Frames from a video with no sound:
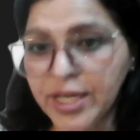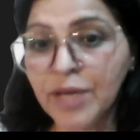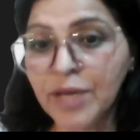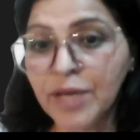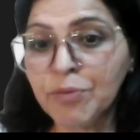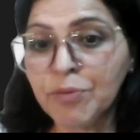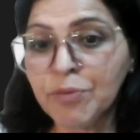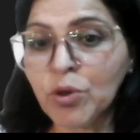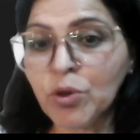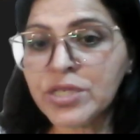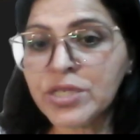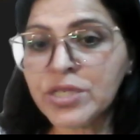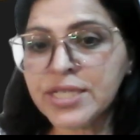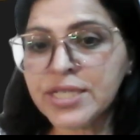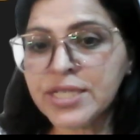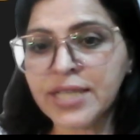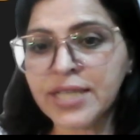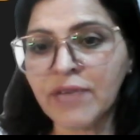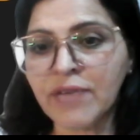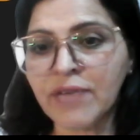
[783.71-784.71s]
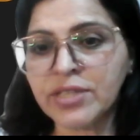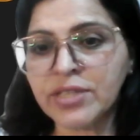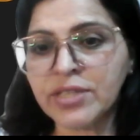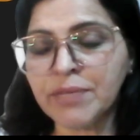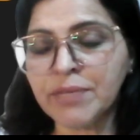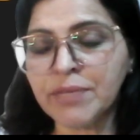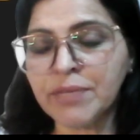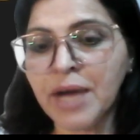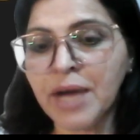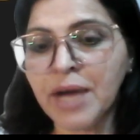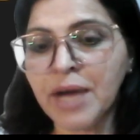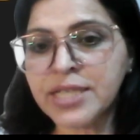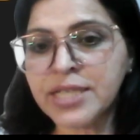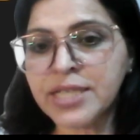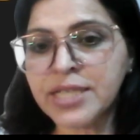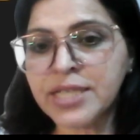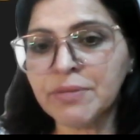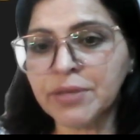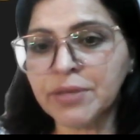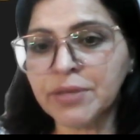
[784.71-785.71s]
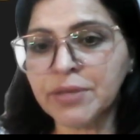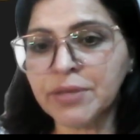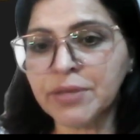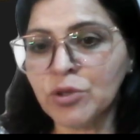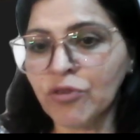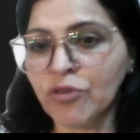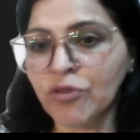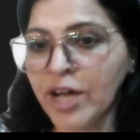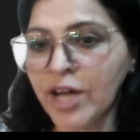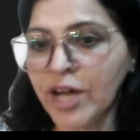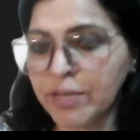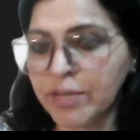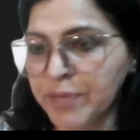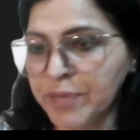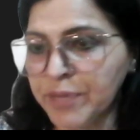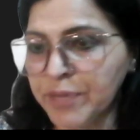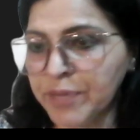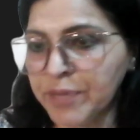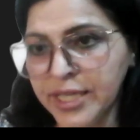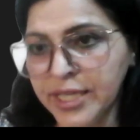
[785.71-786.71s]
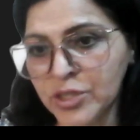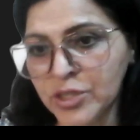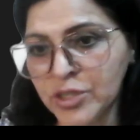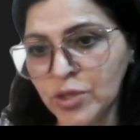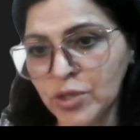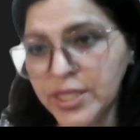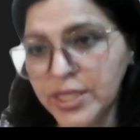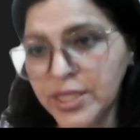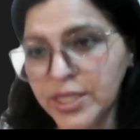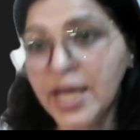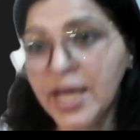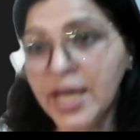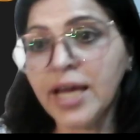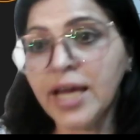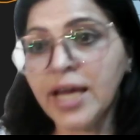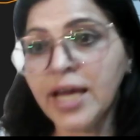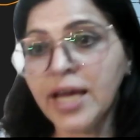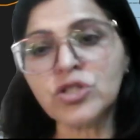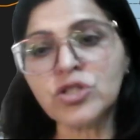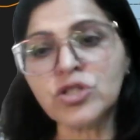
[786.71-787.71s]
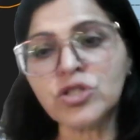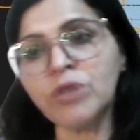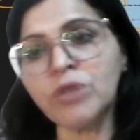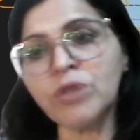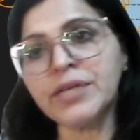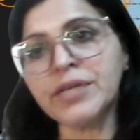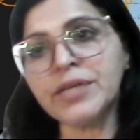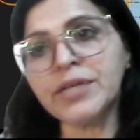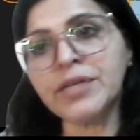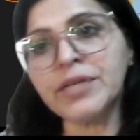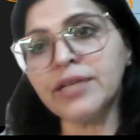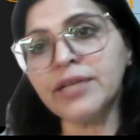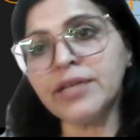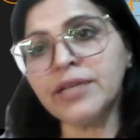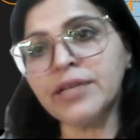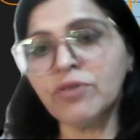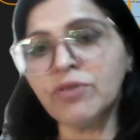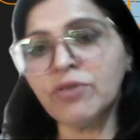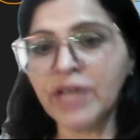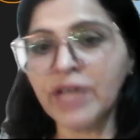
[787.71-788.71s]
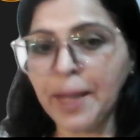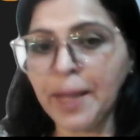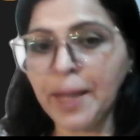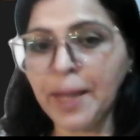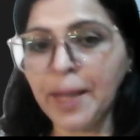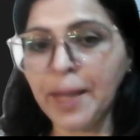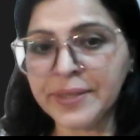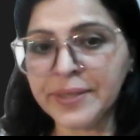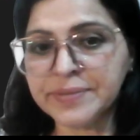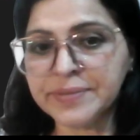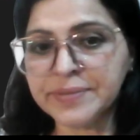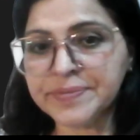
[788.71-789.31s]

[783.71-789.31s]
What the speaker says: Because it is having the maximum number of unpaired electron and strong metallic bond will happen.